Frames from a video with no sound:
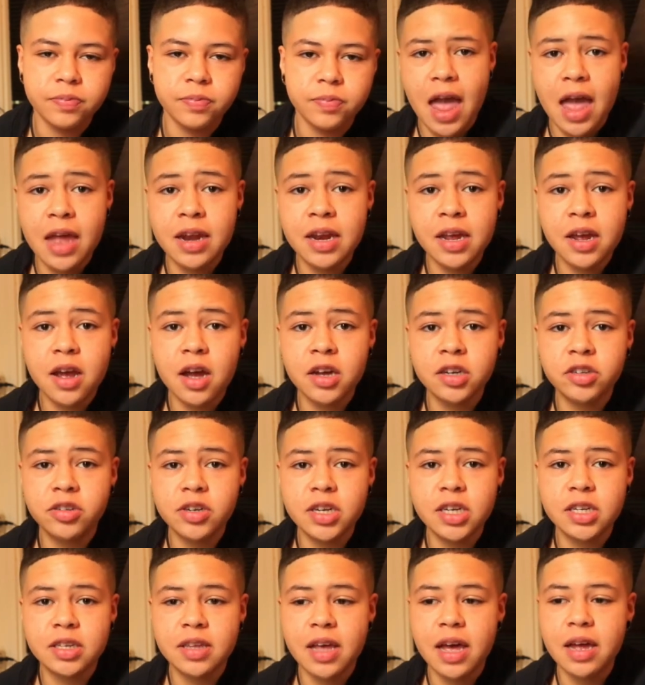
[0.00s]
And in
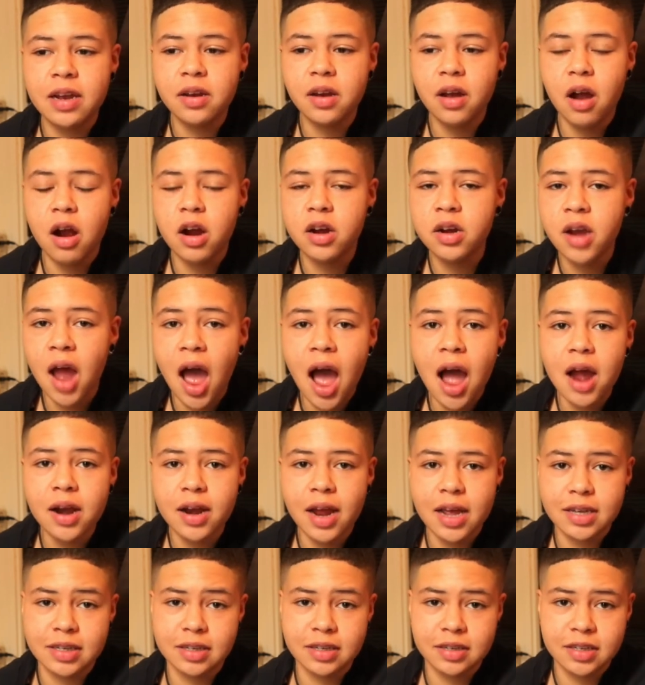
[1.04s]
countries that are
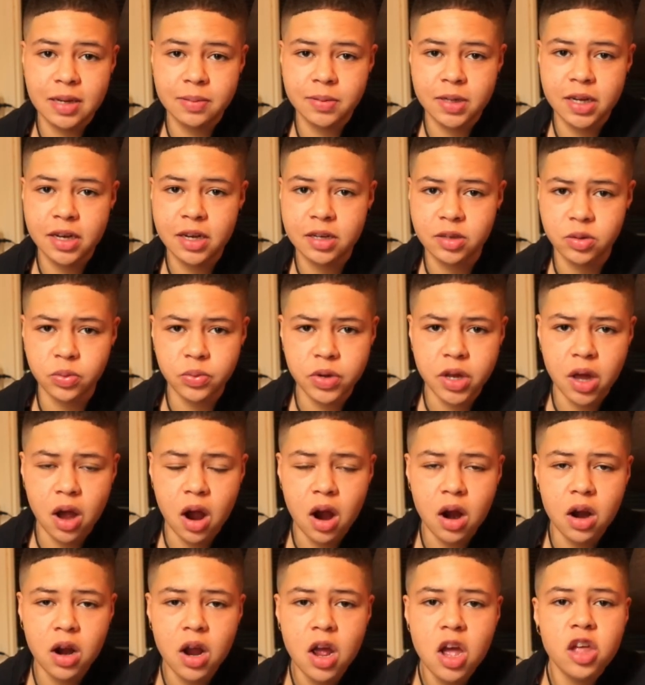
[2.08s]
not as accepting as we
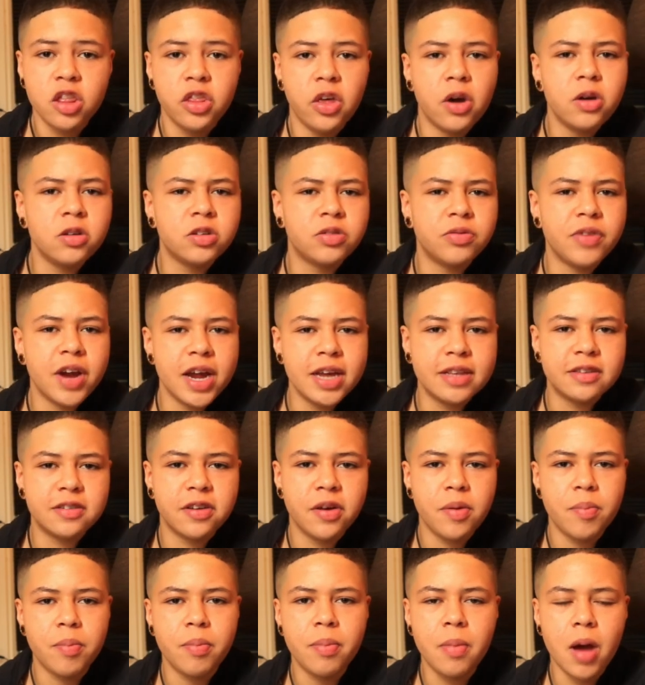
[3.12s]
are, those rates
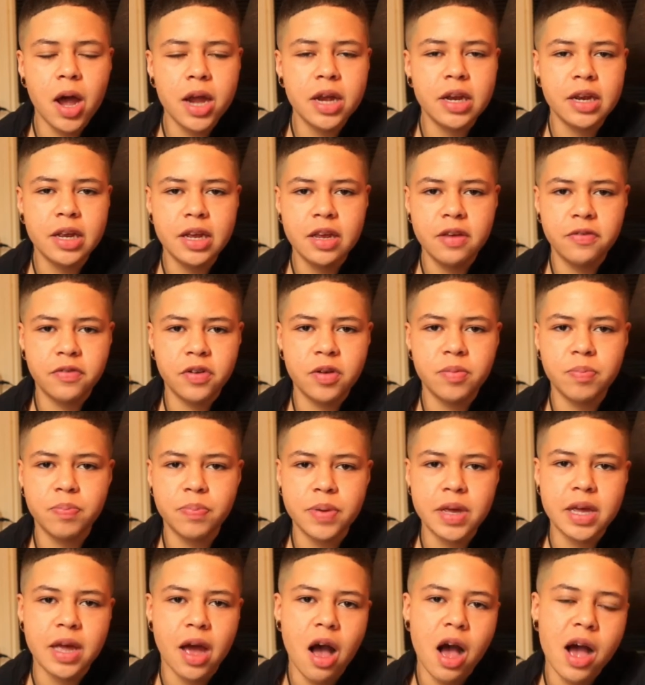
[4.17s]
might even
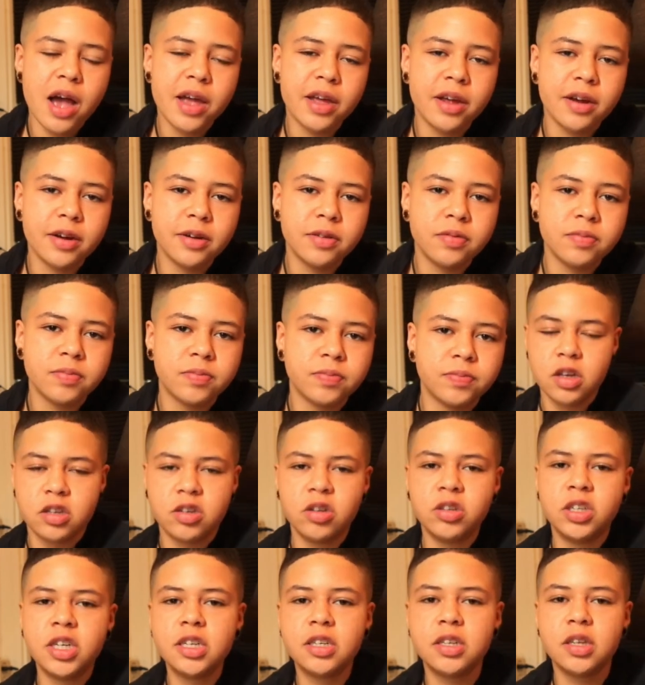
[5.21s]
be higher.
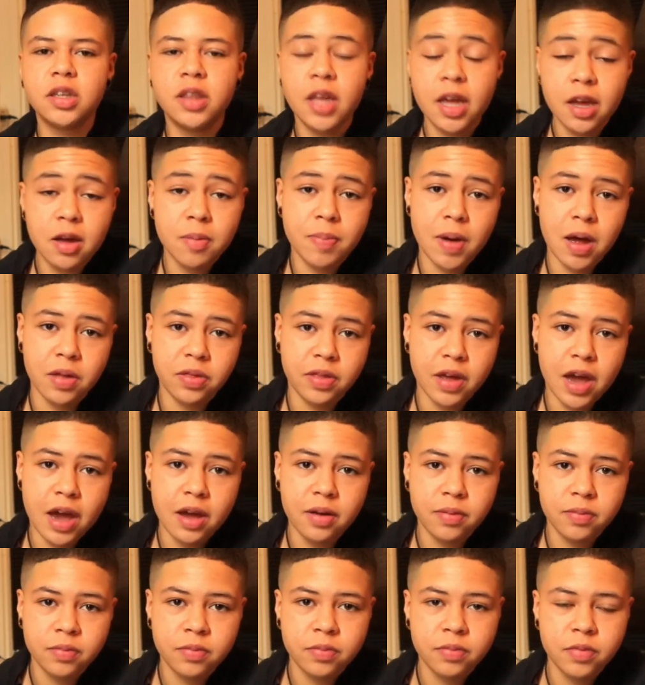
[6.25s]
So just think about that,
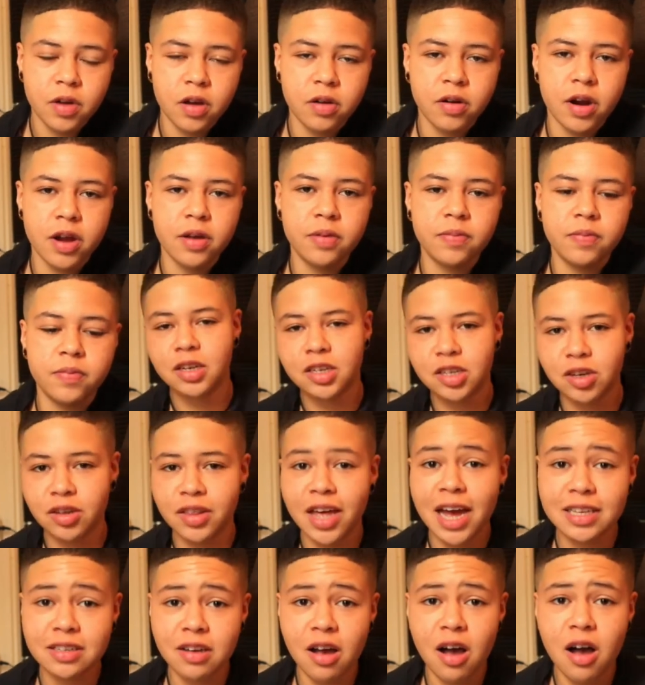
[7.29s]
alright? So
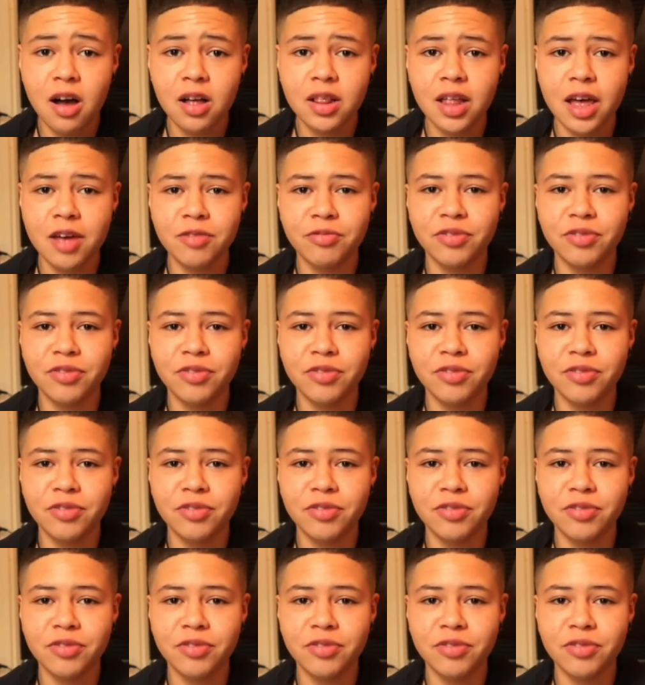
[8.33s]
that's all I